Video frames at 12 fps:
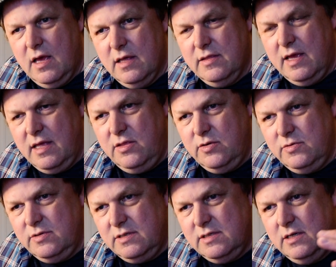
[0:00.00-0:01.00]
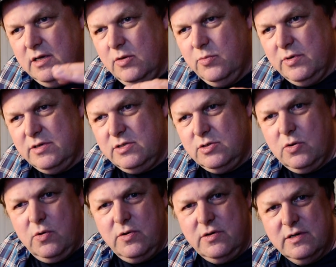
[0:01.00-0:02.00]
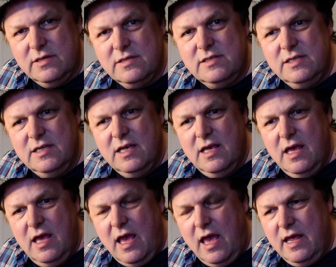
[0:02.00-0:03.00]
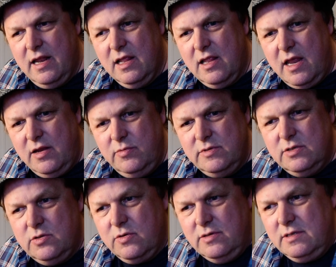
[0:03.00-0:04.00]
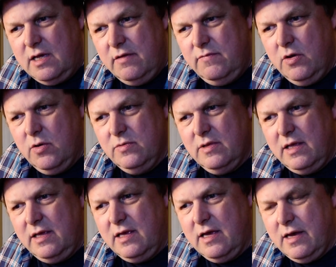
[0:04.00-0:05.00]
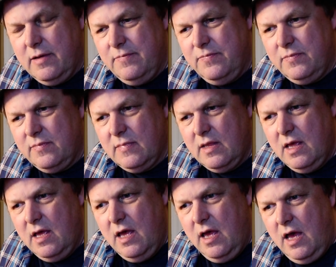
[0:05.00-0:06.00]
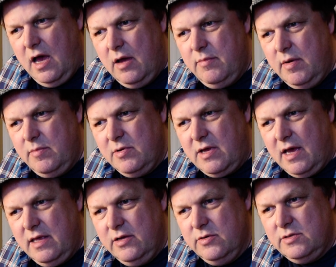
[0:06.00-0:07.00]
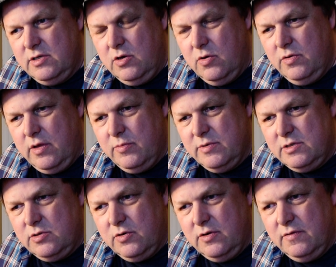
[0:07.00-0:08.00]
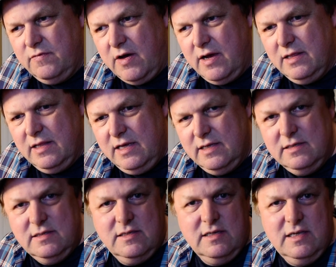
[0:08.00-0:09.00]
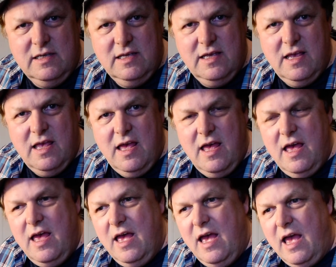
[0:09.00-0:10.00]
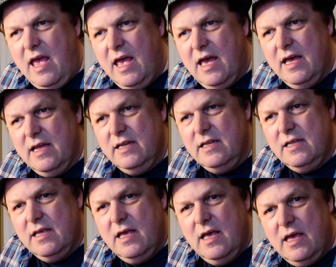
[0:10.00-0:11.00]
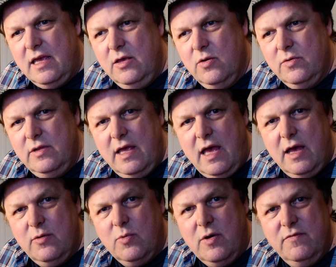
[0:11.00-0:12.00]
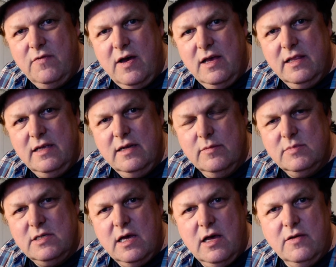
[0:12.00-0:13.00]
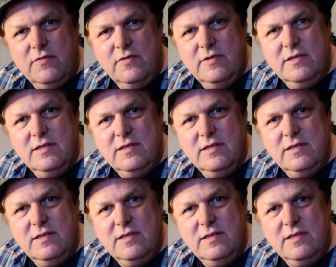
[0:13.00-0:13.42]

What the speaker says: Then there's restorers, and a lot of restorers I've known, like I remember a guy years ago that restored violins, and he only had one violin himself,